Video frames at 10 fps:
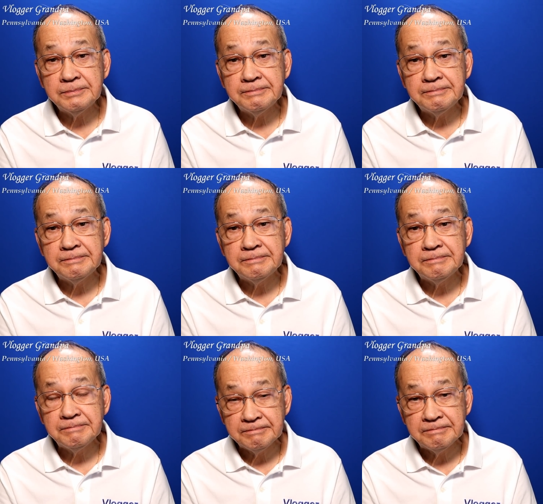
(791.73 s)

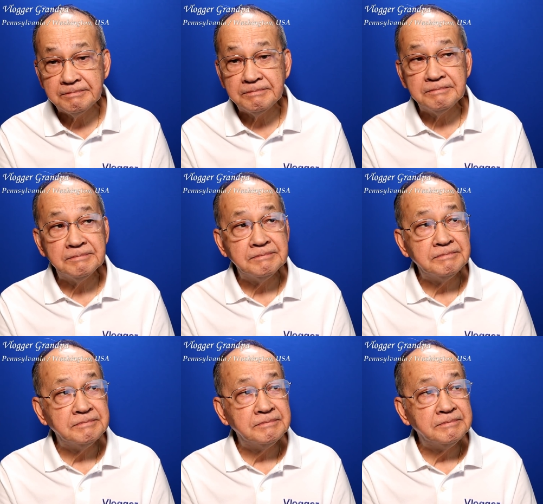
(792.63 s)

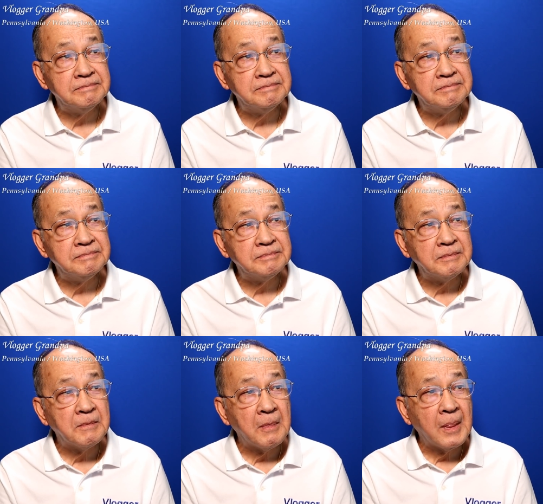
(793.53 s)

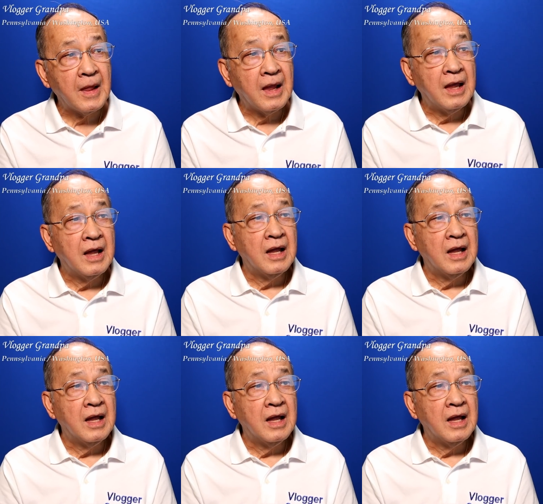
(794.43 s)
(silence)